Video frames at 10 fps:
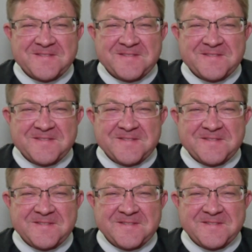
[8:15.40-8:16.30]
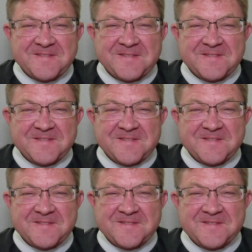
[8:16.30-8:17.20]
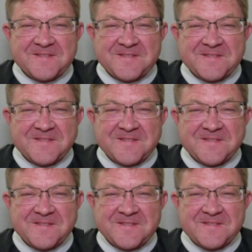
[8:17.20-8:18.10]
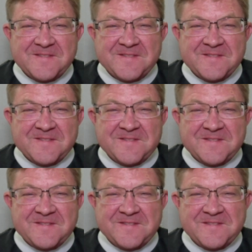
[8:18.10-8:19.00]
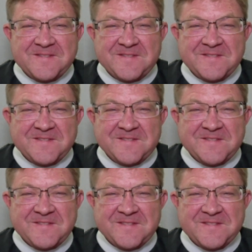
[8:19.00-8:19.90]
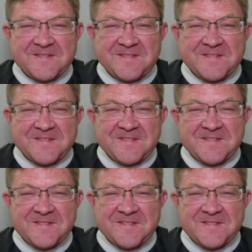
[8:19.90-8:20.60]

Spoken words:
(silent)